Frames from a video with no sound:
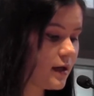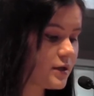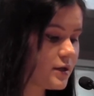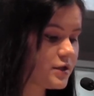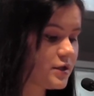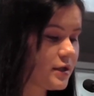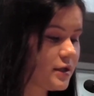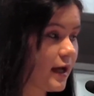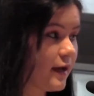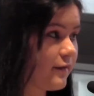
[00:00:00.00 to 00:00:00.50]

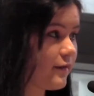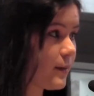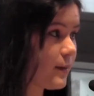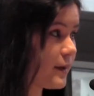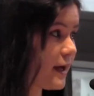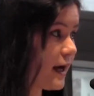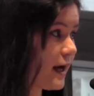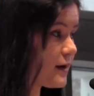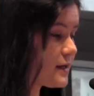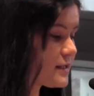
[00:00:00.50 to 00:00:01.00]
She gave
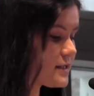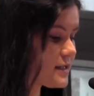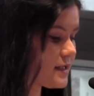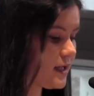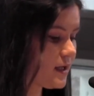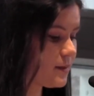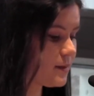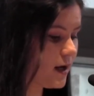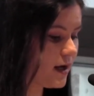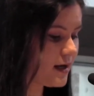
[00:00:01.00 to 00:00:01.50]
up
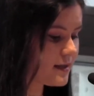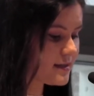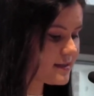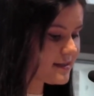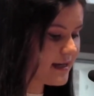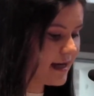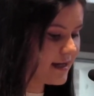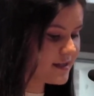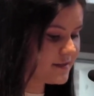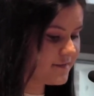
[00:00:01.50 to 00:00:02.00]
guaranteed but
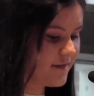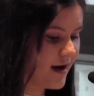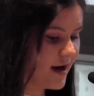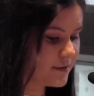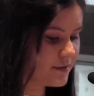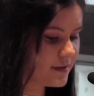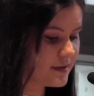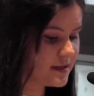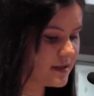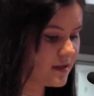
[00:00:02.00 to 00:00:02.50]

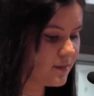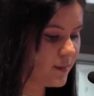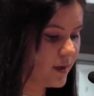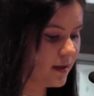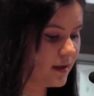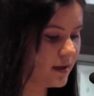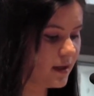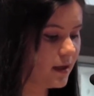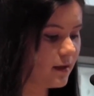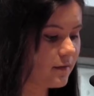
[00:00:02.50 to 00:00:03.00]
unsatisfactory
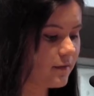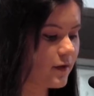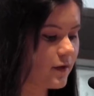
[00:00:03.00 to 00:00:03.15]
stability